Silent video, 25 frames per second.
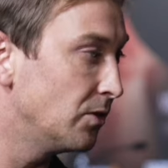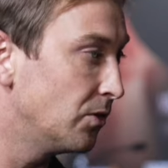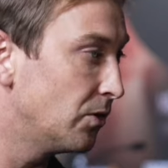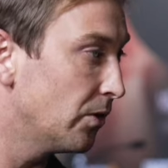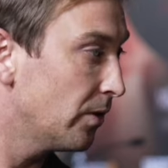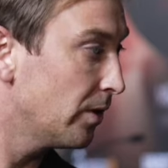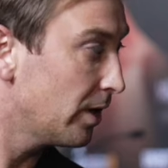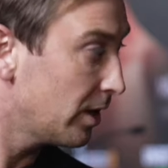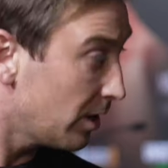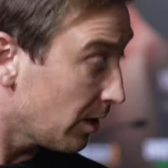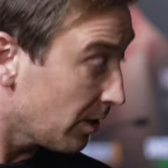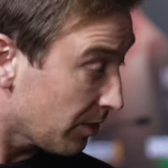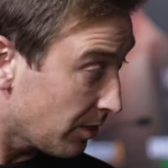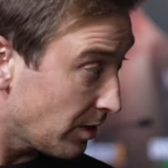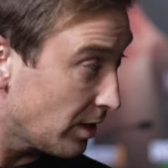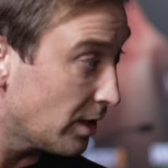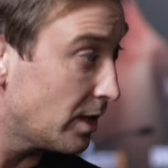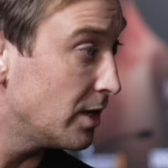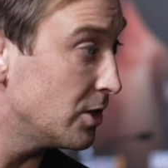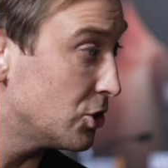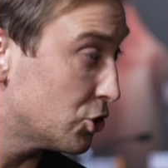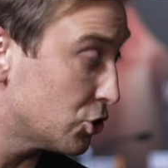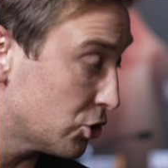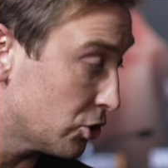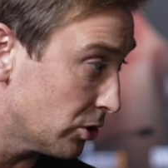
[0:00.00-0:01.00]
do it, and I think
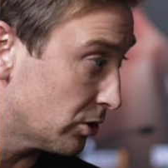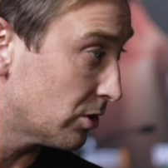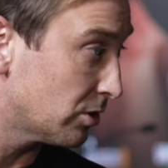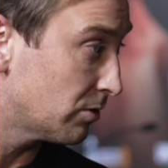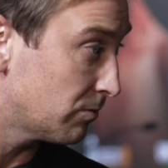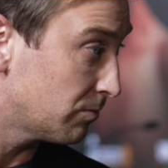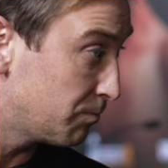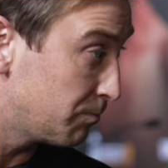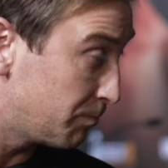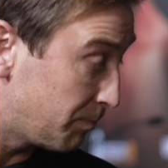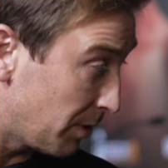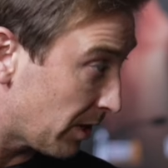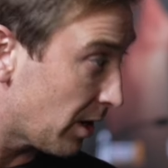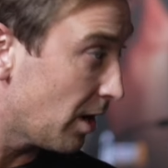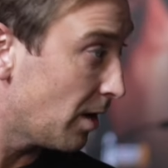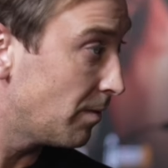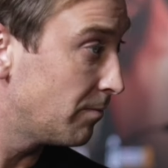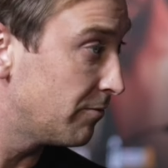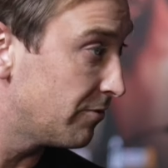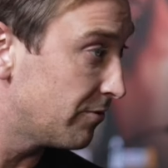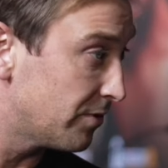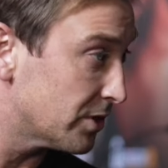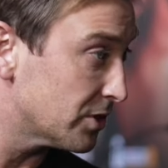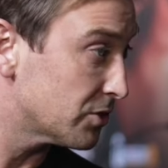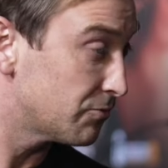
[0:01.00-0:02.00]
he should become,